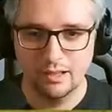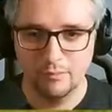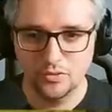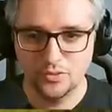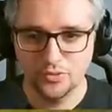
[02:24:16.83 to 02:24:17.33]

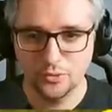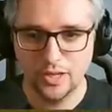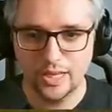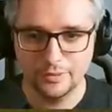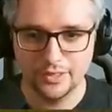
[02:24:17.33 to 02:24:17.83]
I'm also so
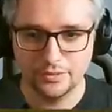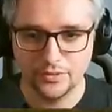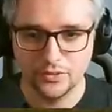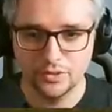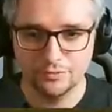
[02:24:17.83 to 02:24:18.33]
happy there
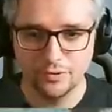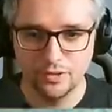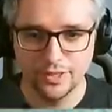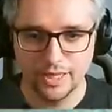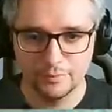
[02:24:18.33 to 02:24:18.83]
is no
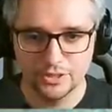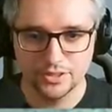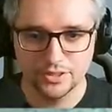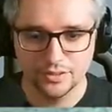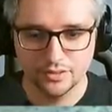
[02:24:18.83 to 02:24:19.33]
fall
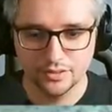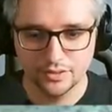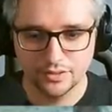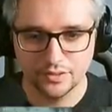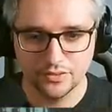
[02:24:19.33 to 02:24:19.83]
damage.
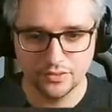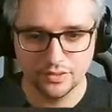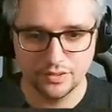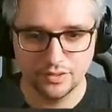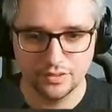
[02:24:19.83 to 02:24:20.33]
Because,
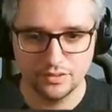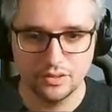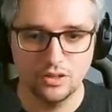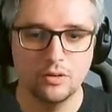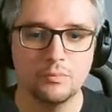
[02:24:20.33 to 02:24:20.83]
uh...
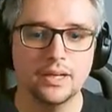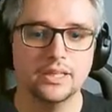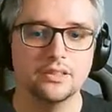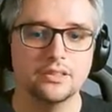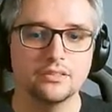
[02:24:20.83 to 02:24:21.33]
Oh
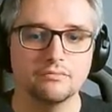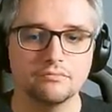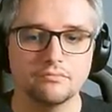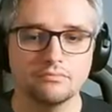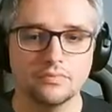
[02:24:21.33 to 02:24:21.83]
my...
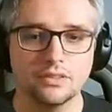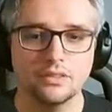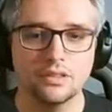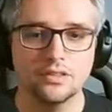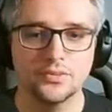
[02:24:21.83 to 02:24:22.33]

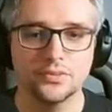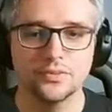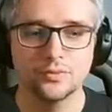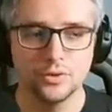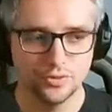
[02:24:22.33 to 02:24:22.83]
Oh,
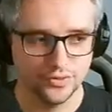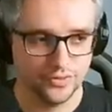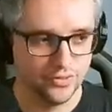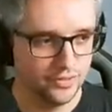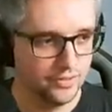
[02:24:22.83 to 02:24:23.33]
dude,
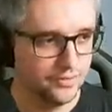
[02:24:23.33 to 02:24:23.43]
focus.